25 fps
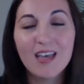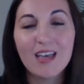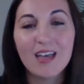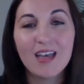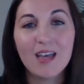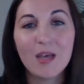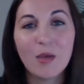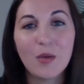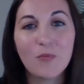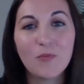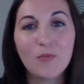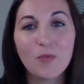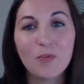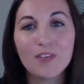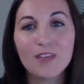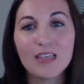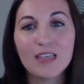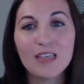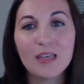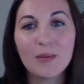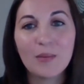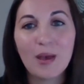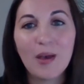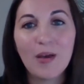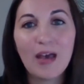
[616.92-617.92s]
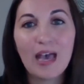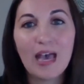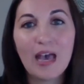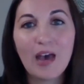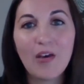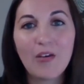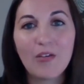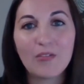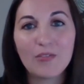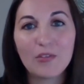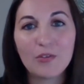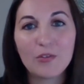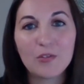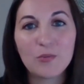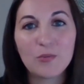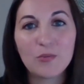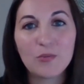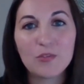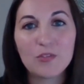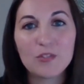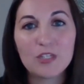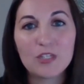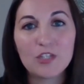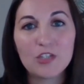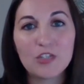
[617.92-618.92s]
If we think about how those
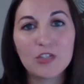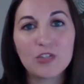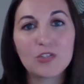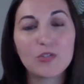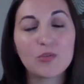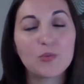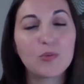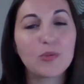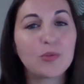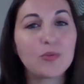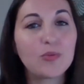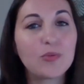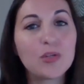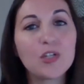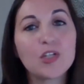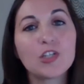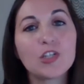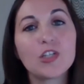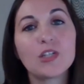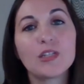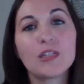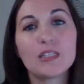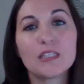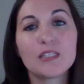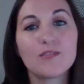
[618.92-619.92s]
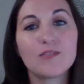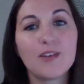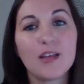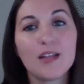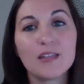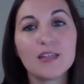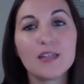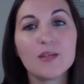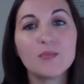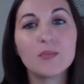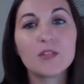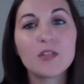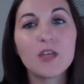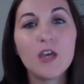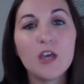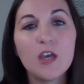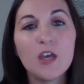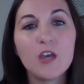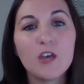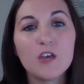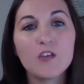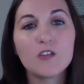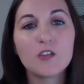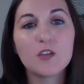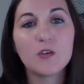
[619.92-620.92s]
procedures were originally developed.
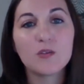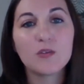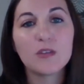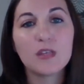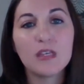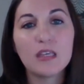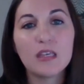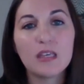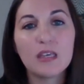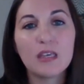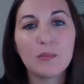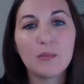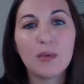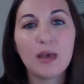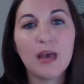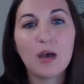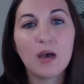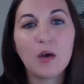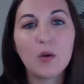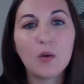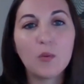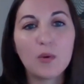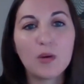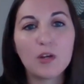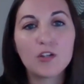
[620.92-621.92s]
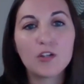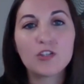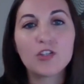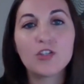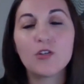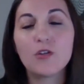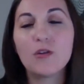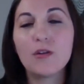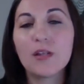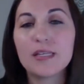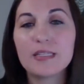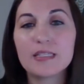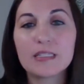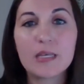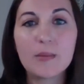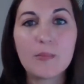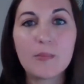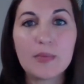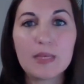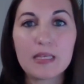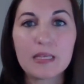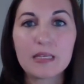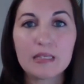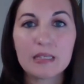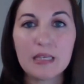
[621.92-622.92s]
So thinking about where a student has
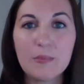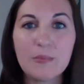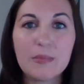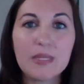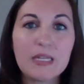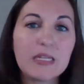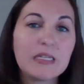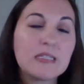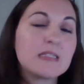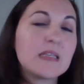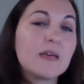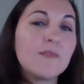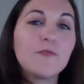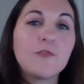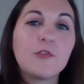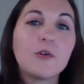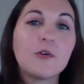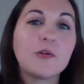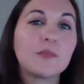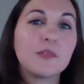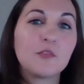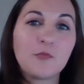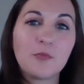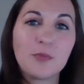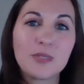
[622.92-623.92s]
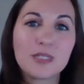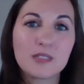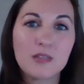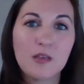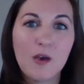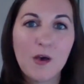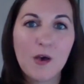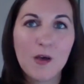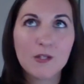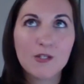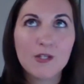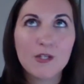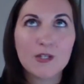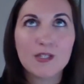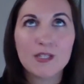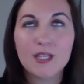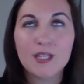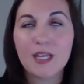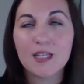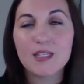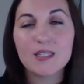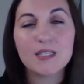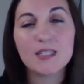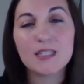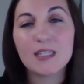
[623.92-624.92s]
committed some form of misconduct
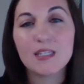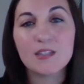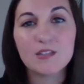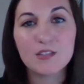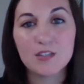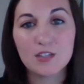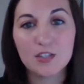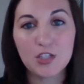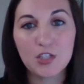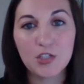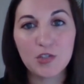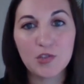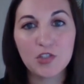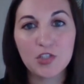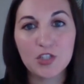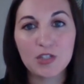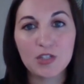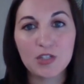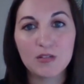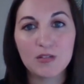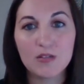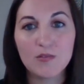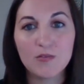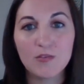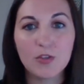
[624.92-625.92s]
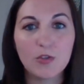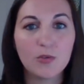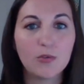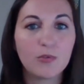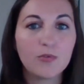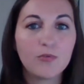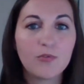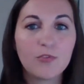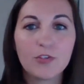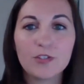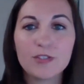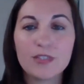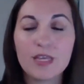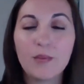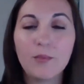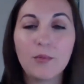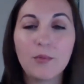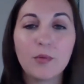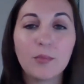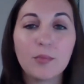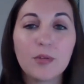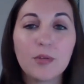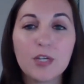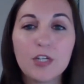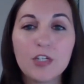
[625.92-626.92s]
against the institution through, for example,
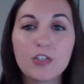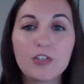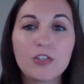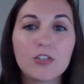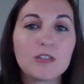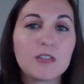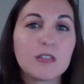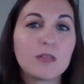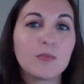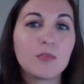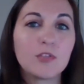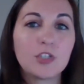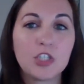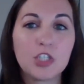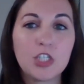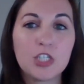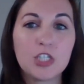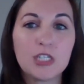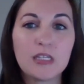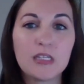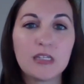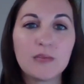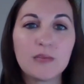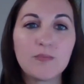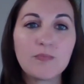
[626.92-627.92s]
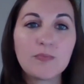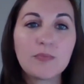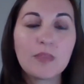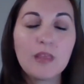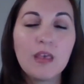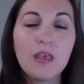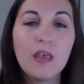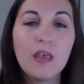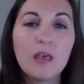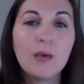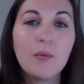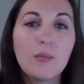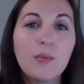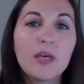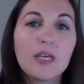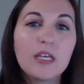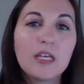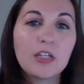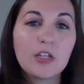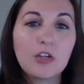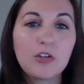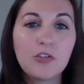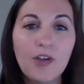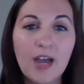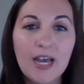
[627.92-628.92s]
plagiarism or cheating. But
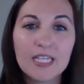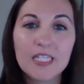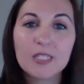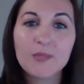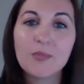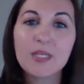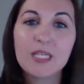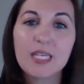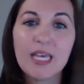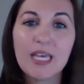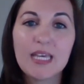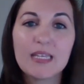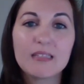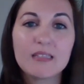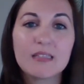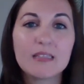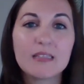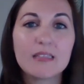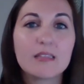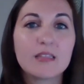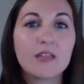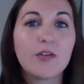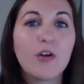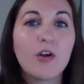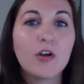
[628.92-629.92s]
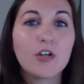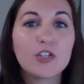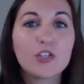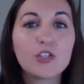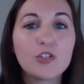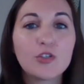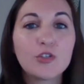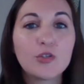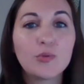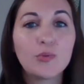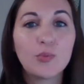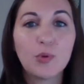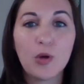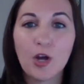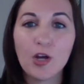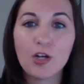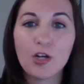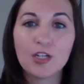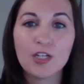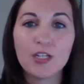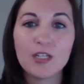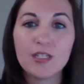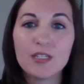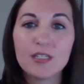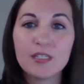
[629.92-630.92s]
in harassment cases, there are two
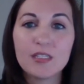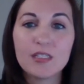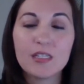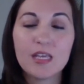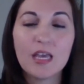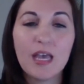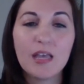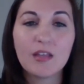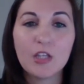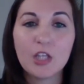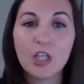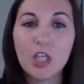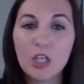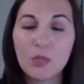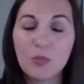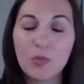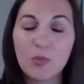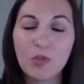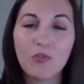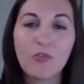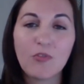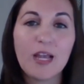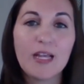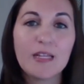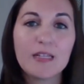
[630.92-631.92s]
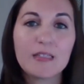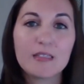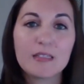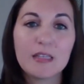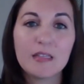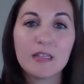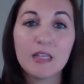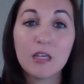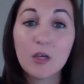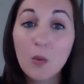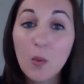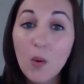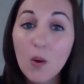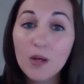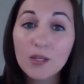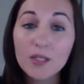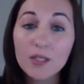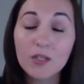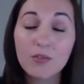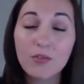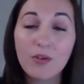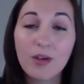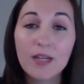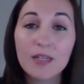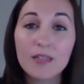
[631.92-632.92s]
parties, and the human rights and the
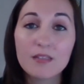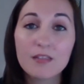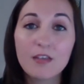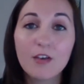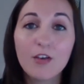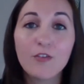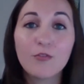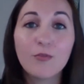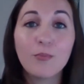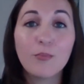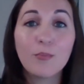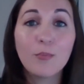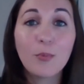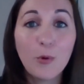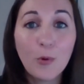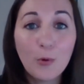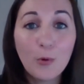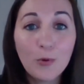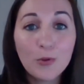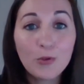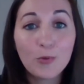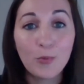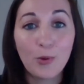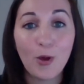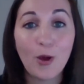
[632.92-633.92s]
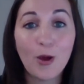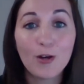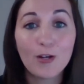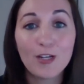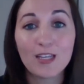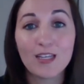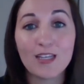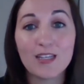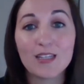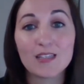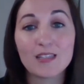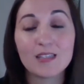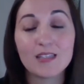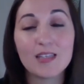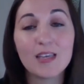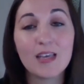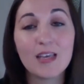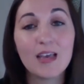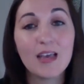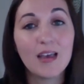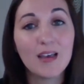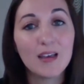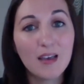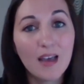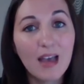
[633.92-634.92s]
equality rights of both parties
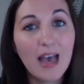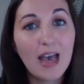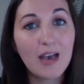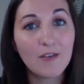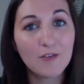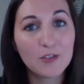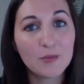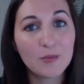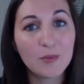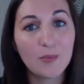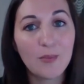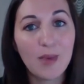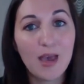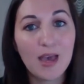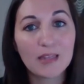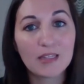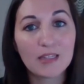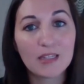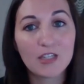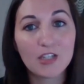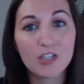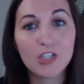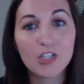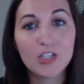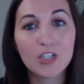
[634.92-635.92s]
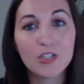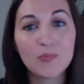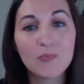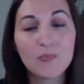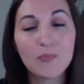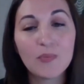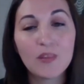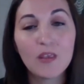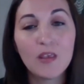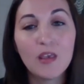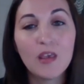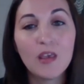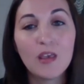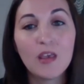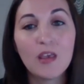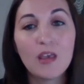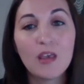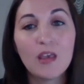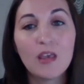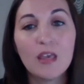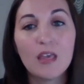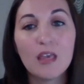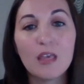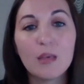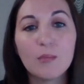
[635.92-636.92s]
have to be managed.
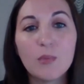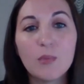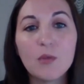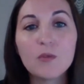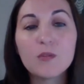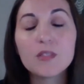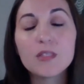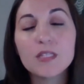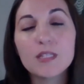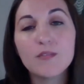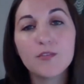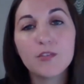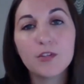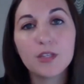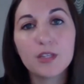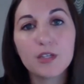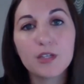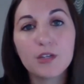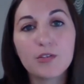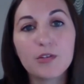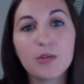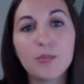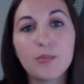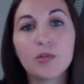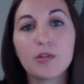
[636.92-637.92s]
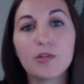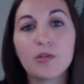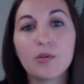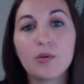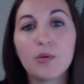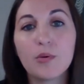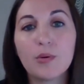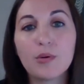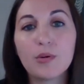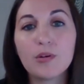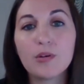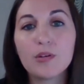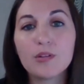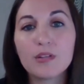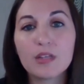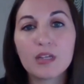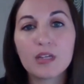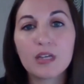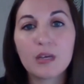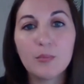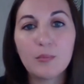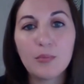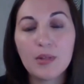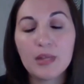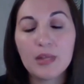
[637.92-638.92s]
In both civil and criminal court, the
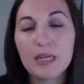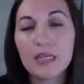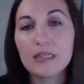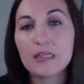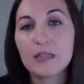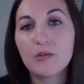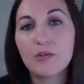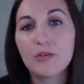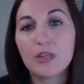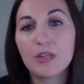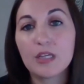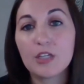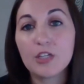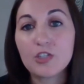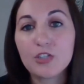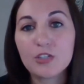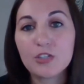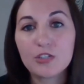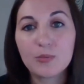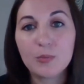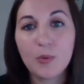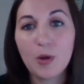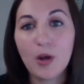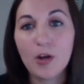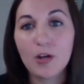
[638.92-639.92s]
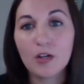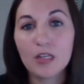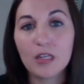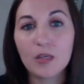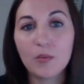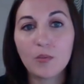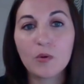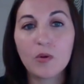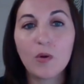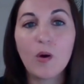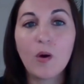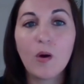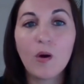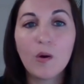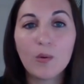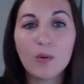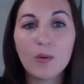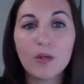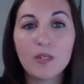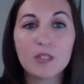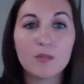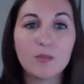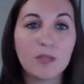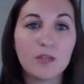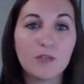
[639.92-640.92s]
complainant or the injured party would
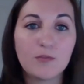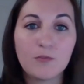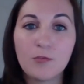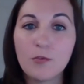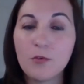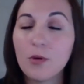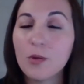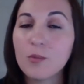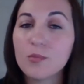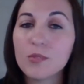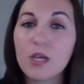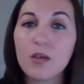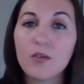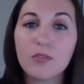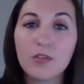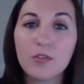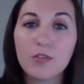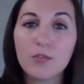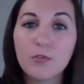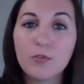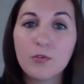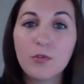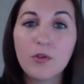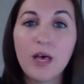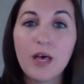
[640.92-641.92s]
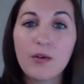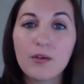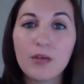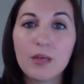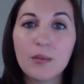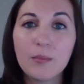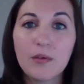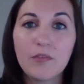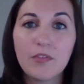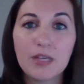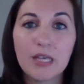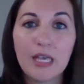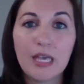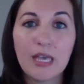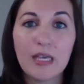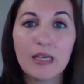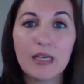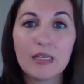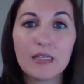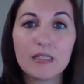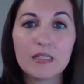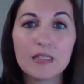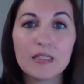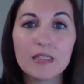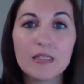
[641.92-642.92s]
always be informed of the full outcome of the
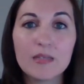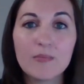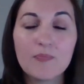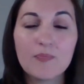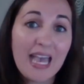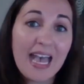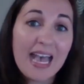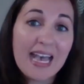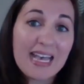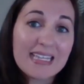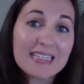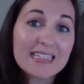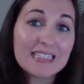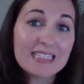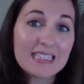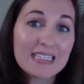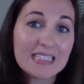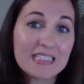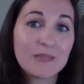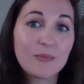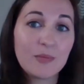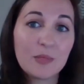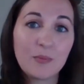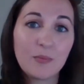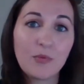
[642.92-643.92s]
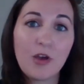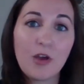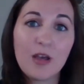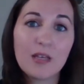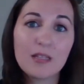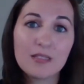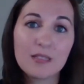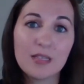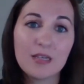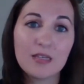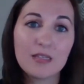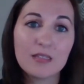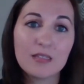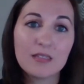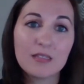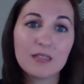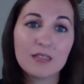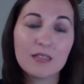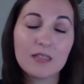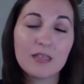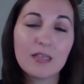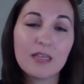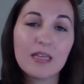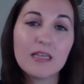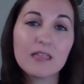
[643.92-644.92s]
case. As the discipline process
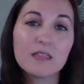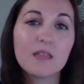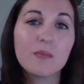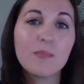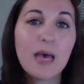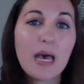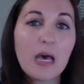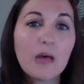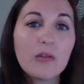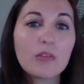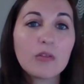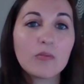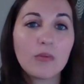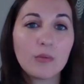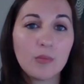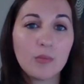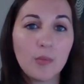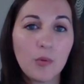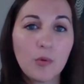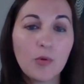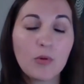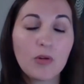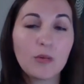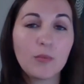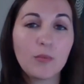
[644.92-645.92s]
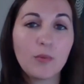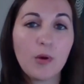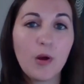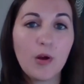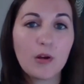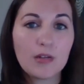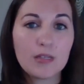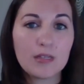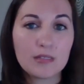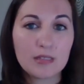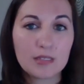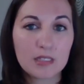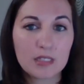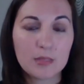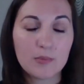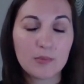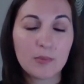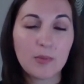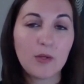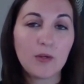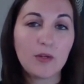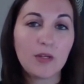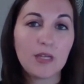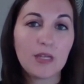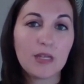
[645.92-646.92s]
is about the reporting party's
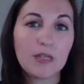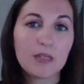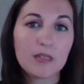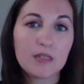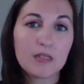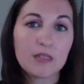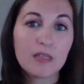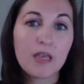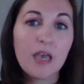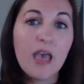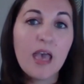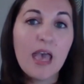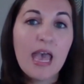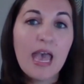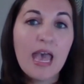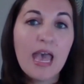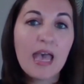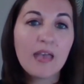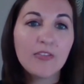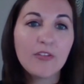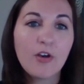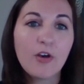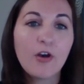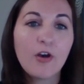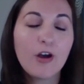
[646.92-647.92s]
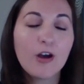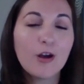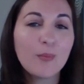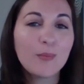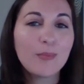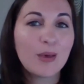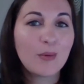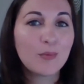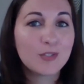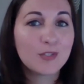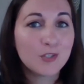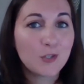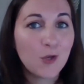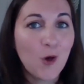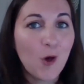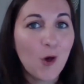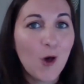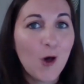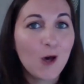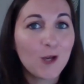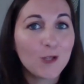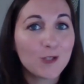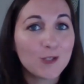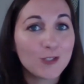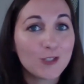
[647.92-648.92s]
experience and the harm that was
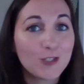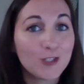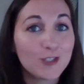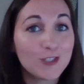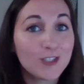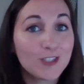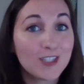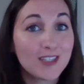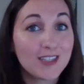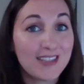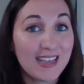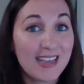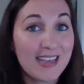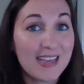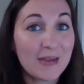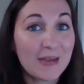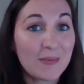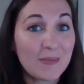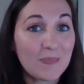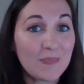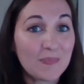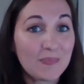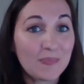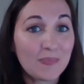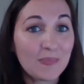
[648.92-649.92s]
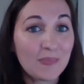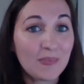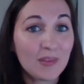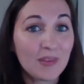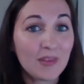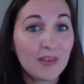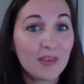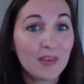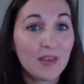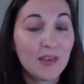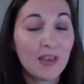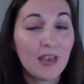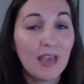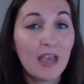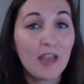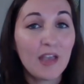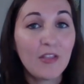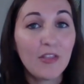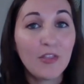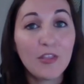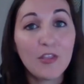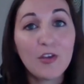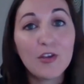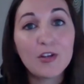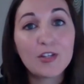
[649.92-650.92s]
caused to them,
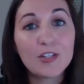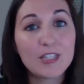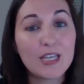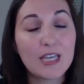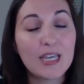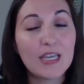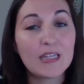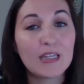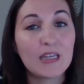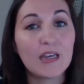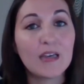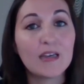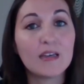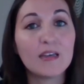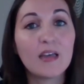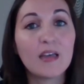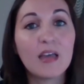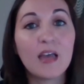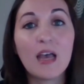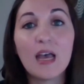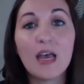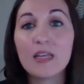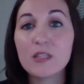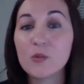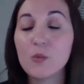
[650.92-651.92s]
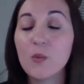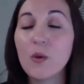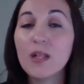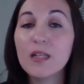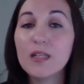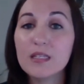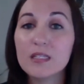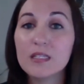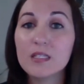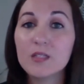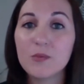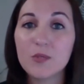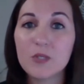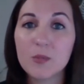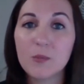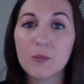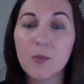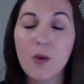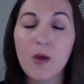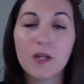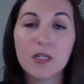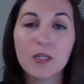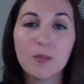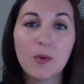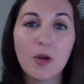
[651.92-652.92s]
and their data, as well as the
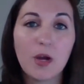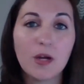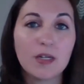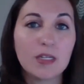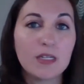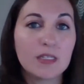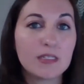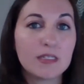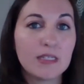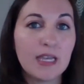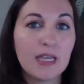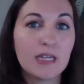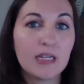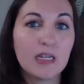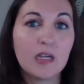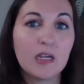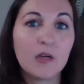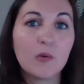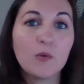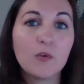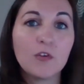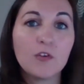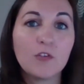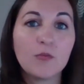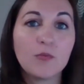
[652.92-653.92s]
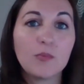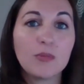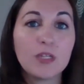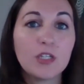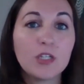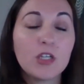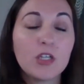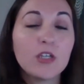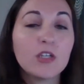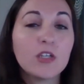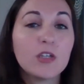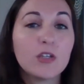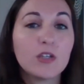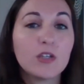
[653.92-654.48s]
responding party's data, will have been